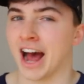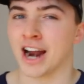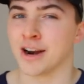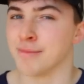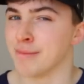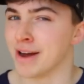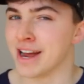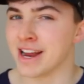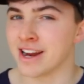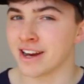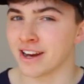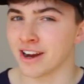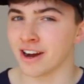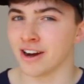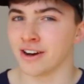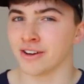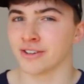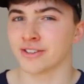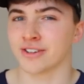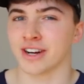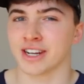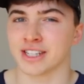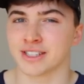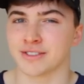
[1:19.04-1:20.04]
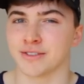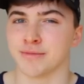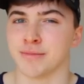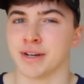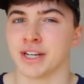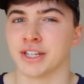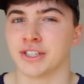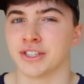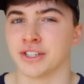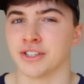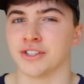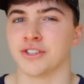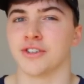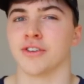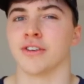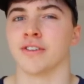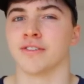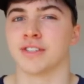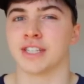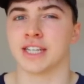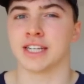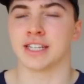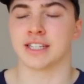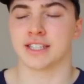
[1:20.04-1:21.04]
anime girl transformations. You'll
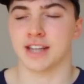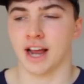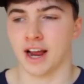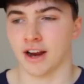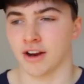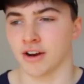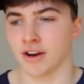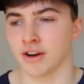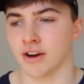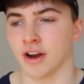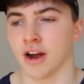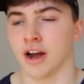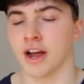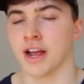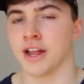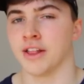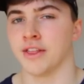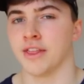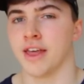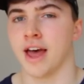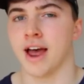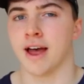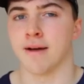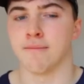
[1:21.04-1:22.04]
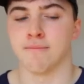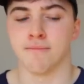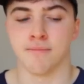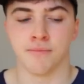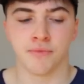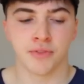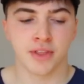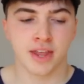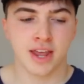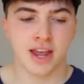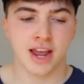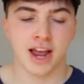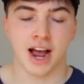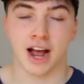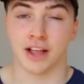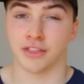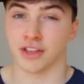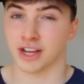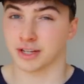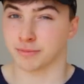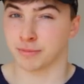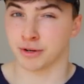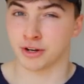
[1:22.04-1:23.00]
have seen Sakuga in them, and that's